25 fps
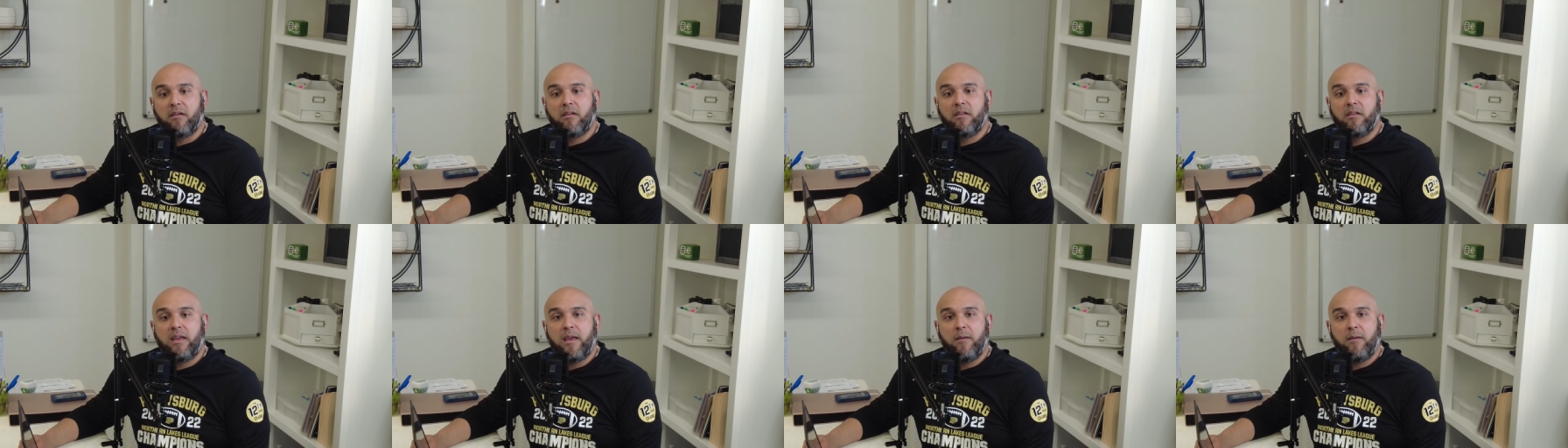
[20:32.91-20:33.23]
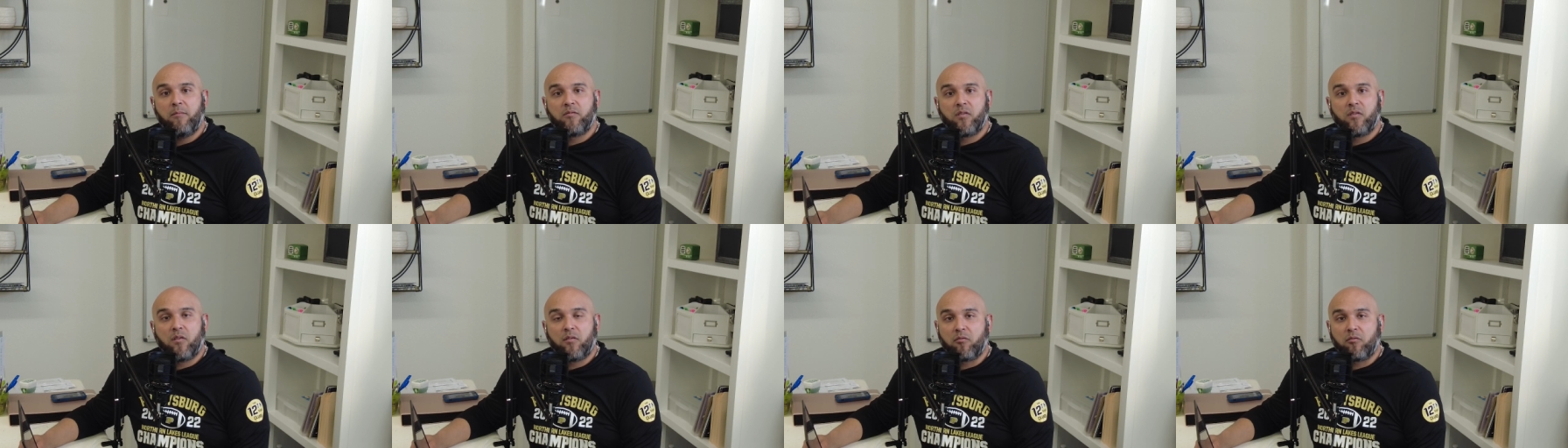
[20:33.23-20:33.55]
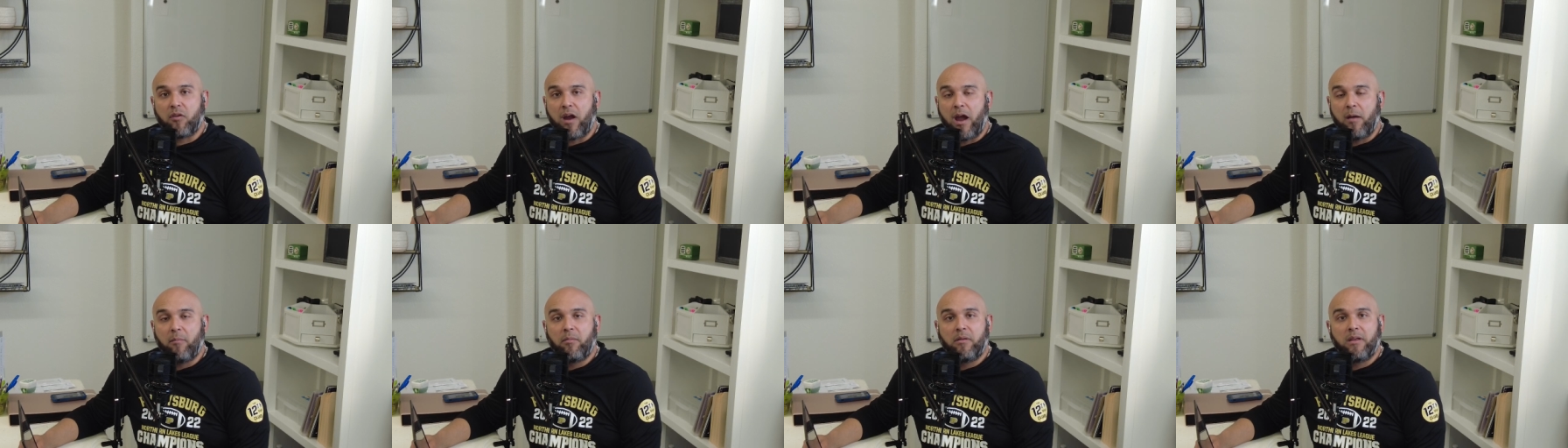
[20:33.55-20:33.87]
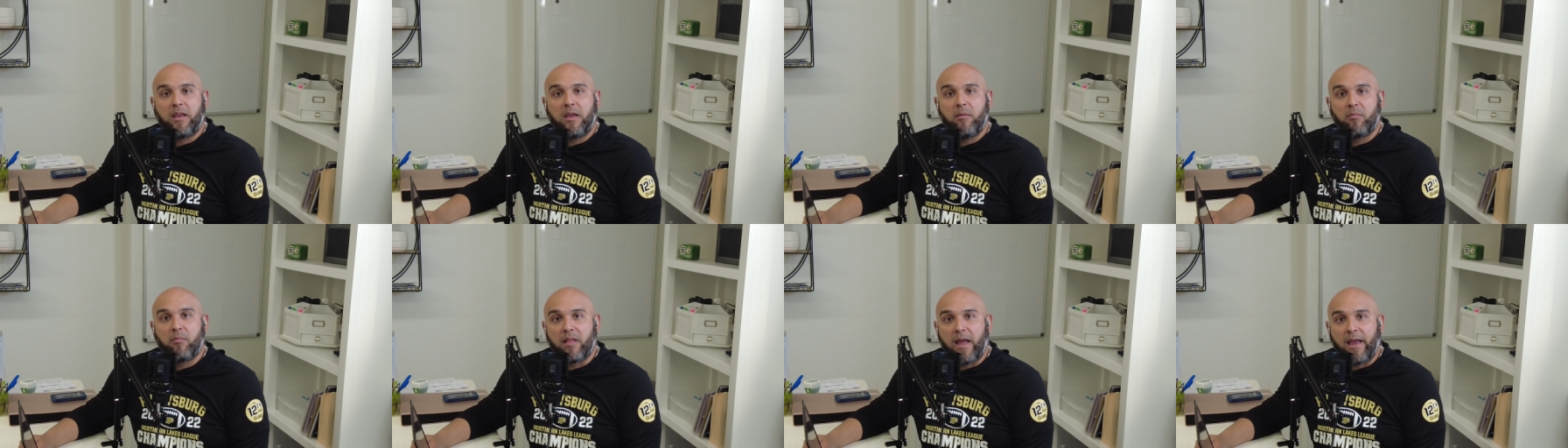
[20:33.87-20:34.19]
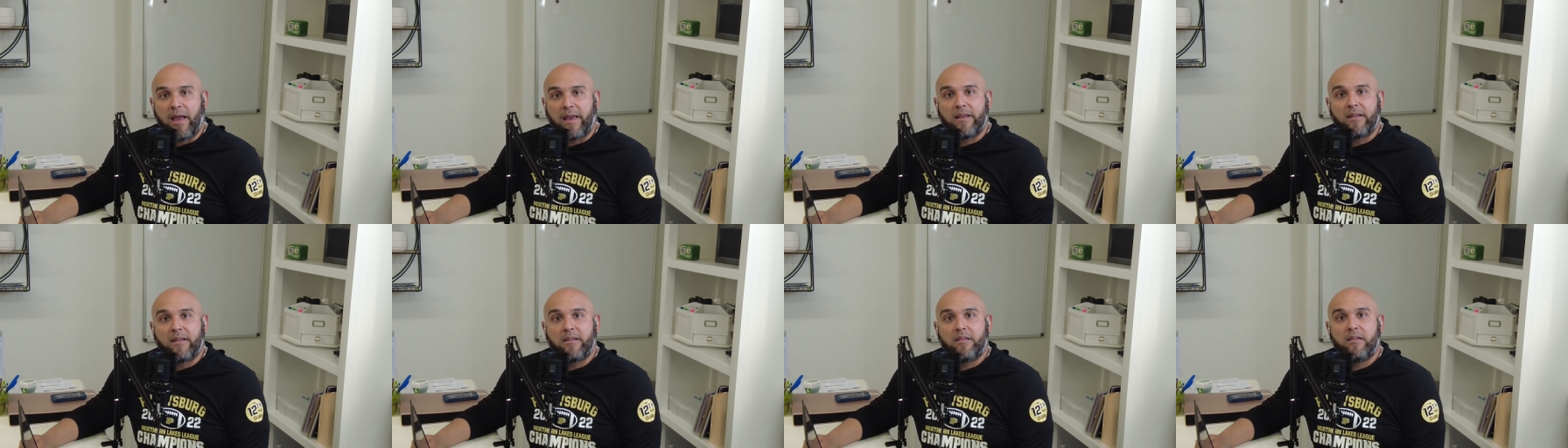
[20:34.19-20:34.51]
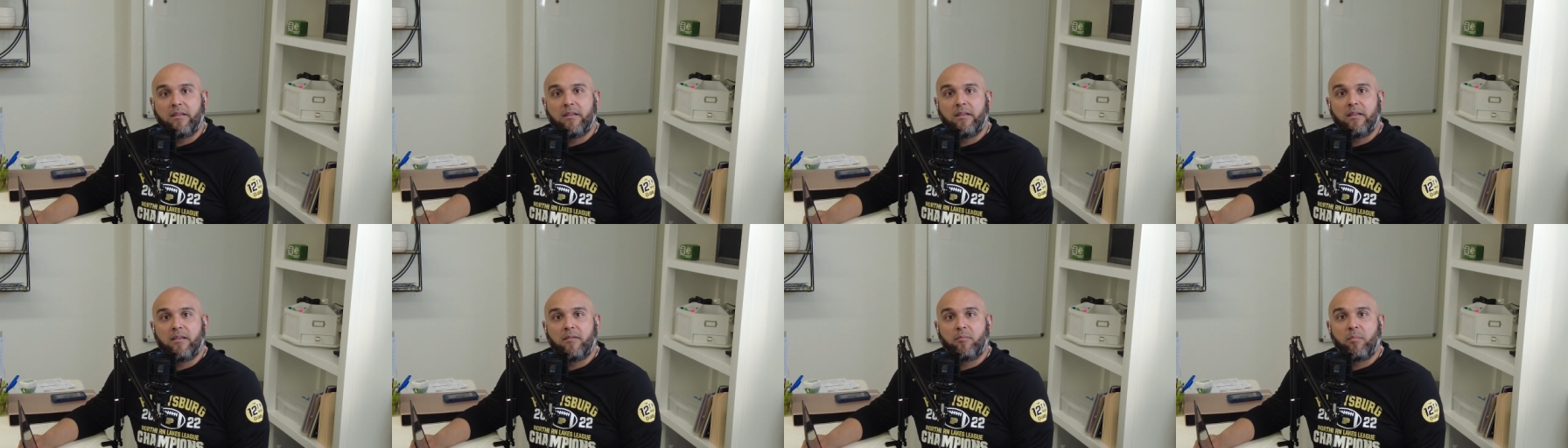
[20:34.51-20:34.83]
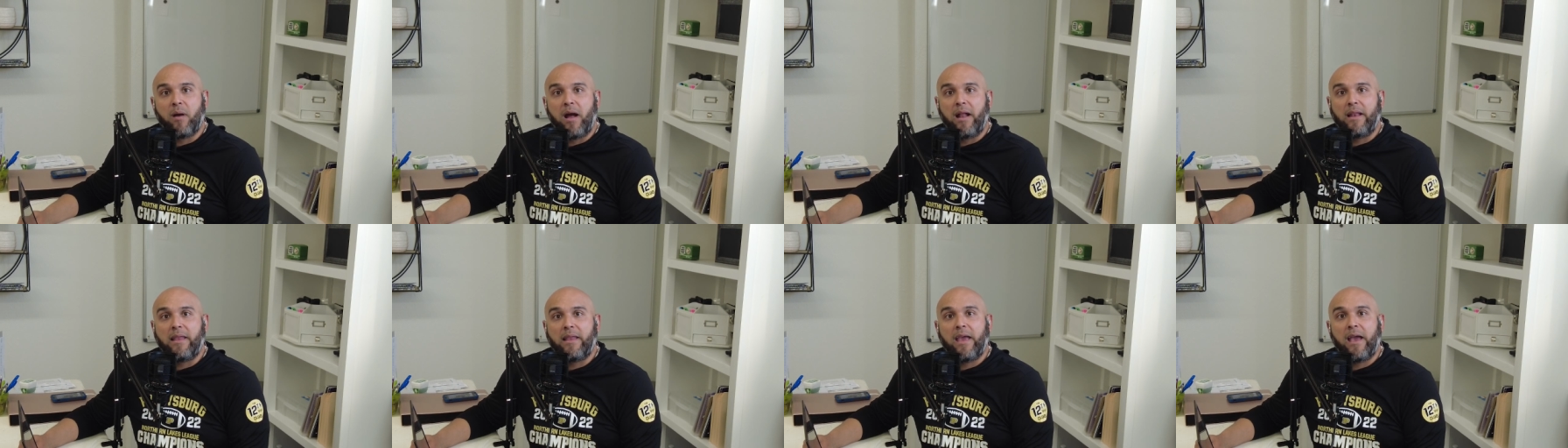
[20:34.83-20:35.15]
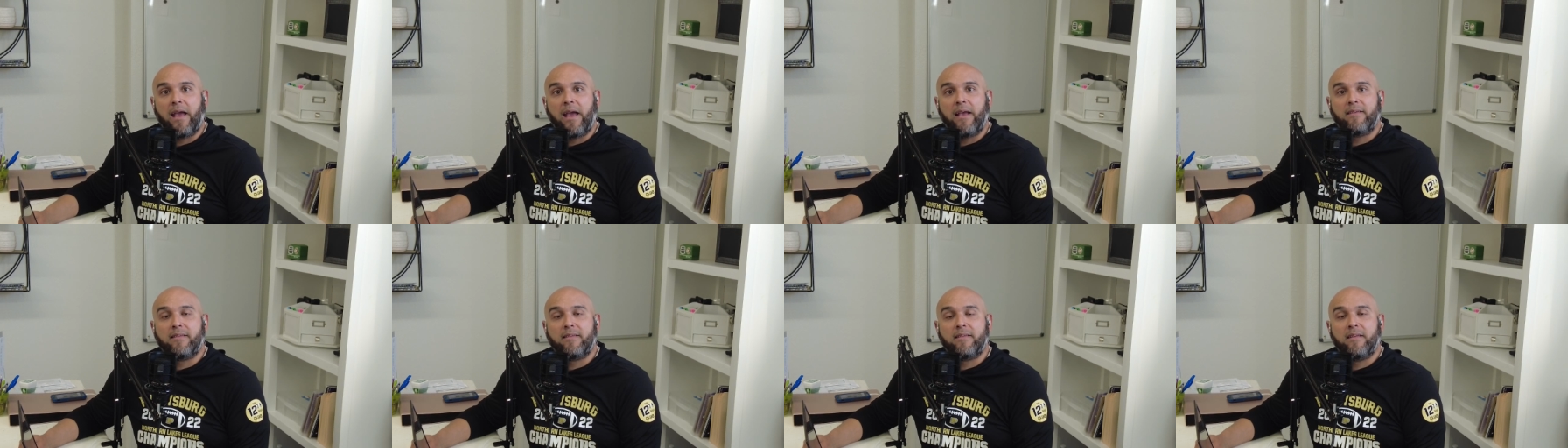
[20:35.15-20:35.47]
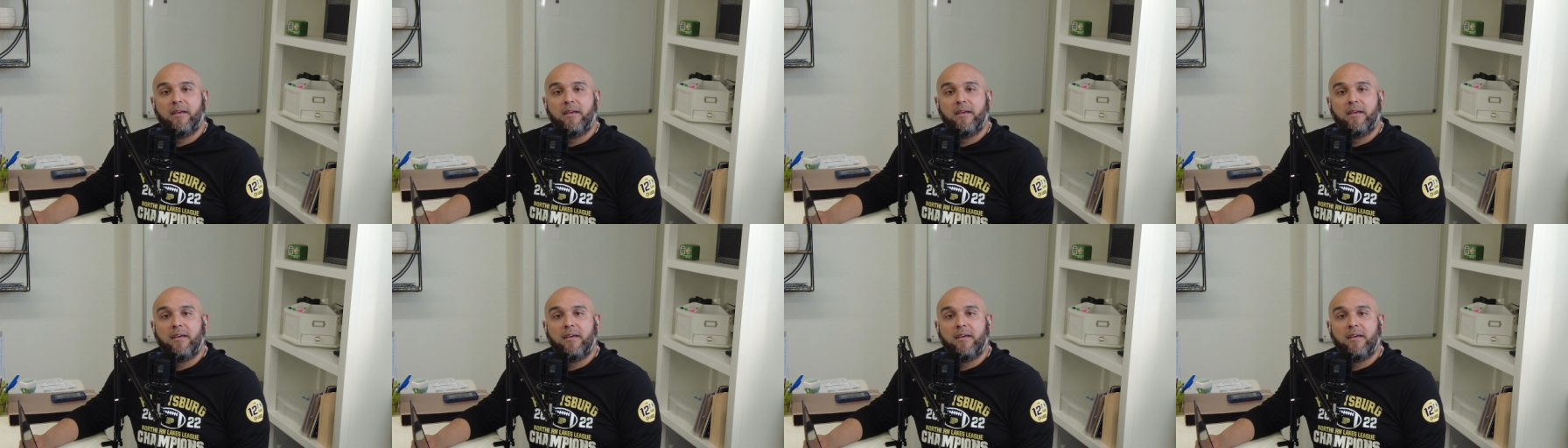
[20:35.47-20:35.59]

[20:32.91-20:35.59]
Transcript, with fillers: keep subscribing, keep liking this podcast.